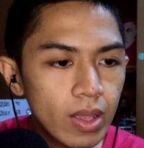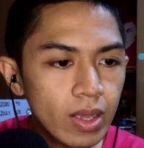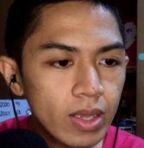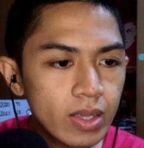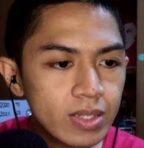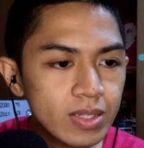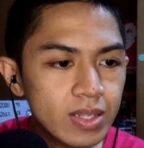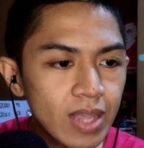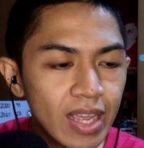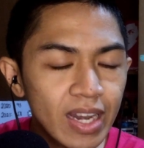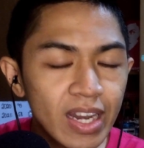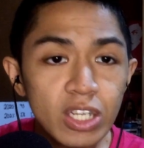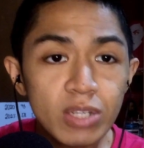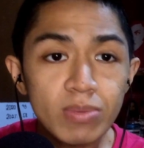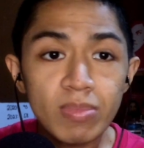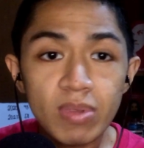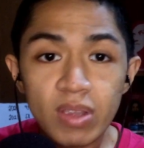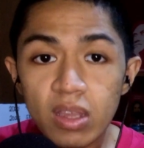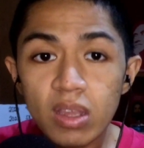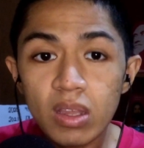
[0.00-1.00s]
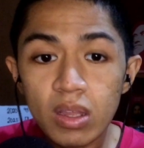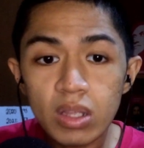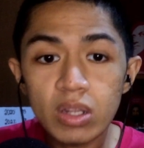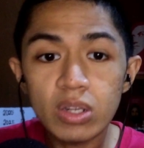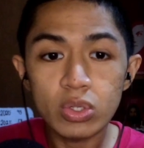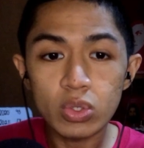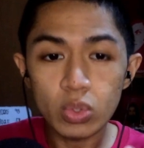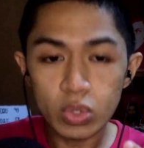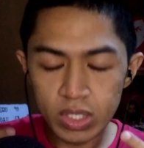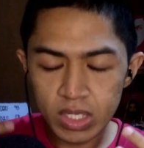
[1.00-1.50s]
exciting to me
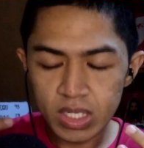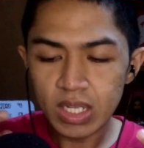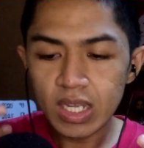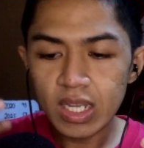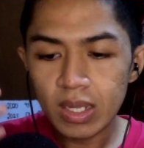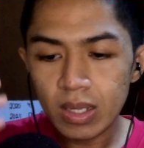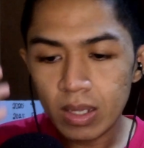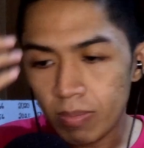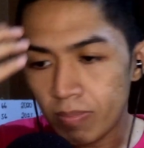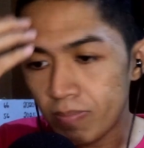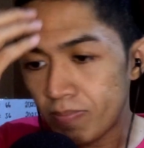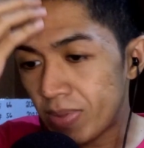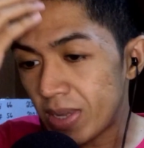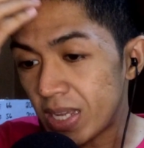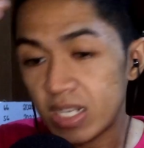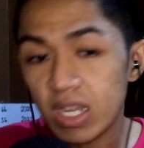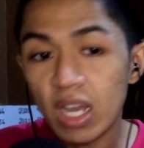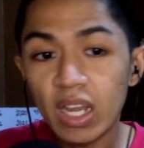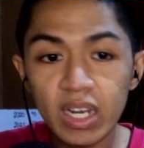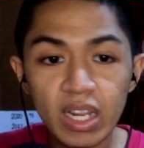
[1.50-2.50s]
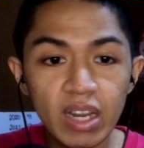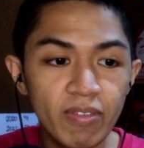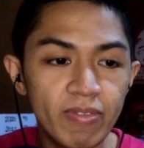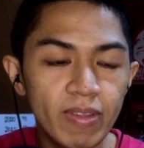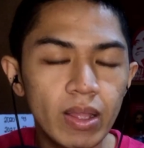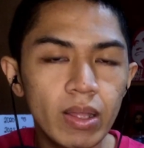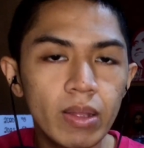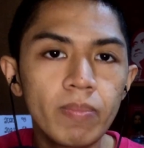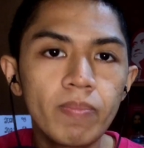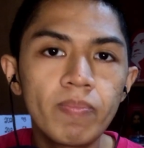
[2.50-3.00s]
to see be done in
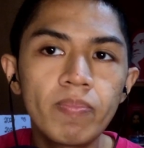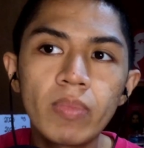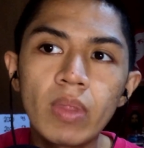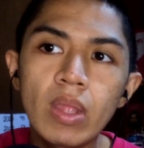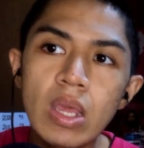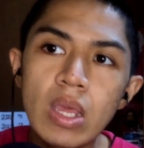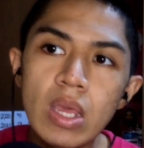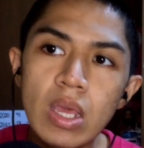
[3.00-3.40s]
film.